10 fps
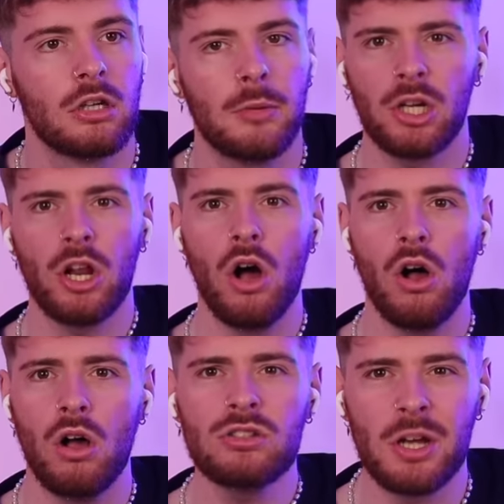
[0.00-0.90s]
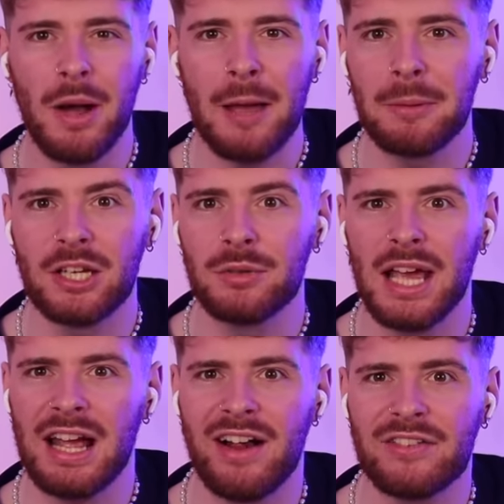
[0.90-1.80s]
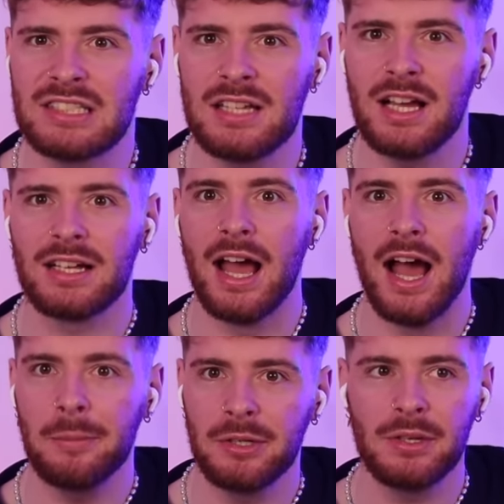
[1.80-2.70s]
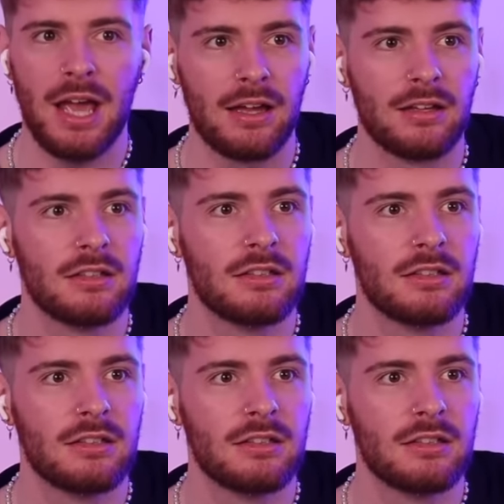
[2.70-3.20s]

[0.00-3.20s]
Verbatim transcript: Oh my God, also, Happy New Year. I haven't said that yet. Happy New Year.